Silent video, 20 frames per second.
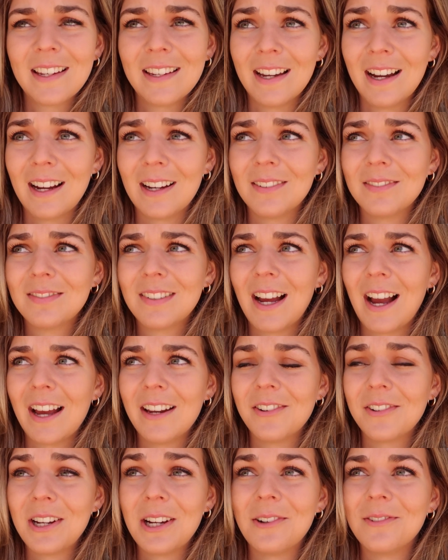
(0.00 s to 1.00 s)
yeah,
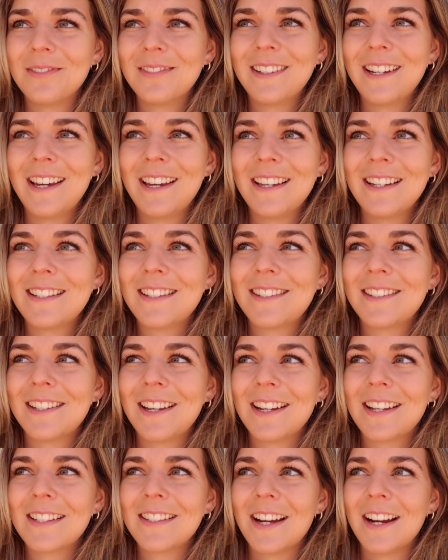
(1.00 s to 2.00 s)
I don't know. It's
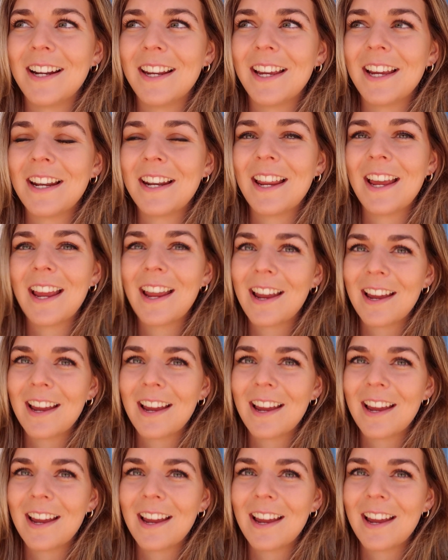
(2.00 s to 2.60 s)
exciting,